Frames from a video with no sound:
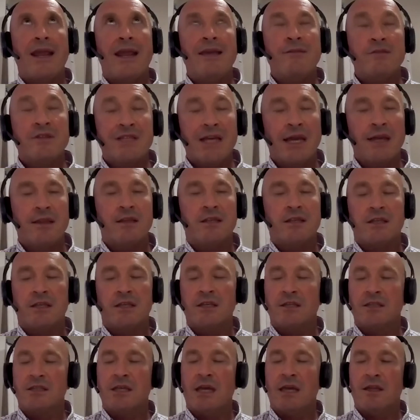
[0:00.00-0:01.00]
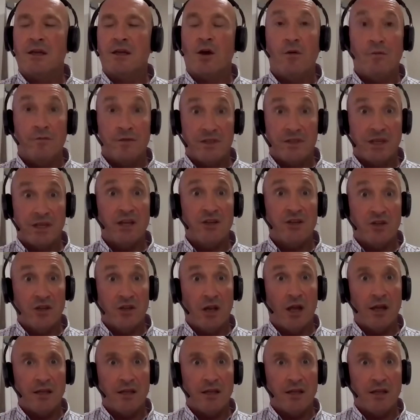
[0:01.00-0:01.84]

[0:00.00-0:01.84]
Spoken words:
even take the conversation,